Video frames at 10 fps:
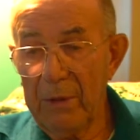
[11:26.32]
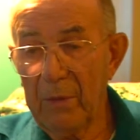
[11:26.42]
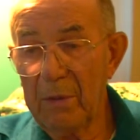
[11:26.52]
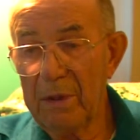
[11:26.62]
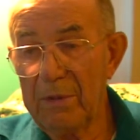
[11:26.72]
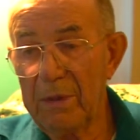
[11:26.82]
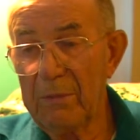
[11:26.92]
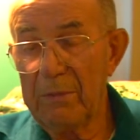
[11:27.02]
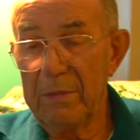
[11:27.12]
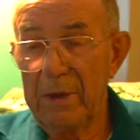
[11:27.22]
he was,
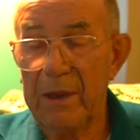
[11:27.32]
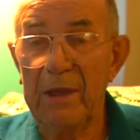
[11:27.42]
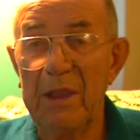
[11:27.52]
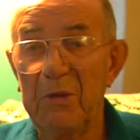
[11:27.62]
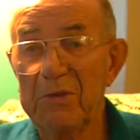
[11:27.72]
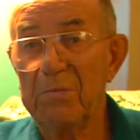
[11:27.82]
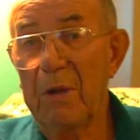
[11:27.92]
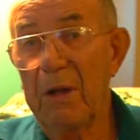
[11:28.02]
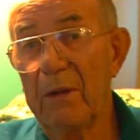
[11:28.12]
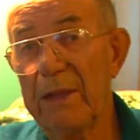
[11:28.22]
and little, he was
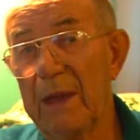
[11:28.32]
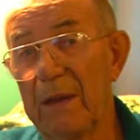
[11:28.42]
small, he had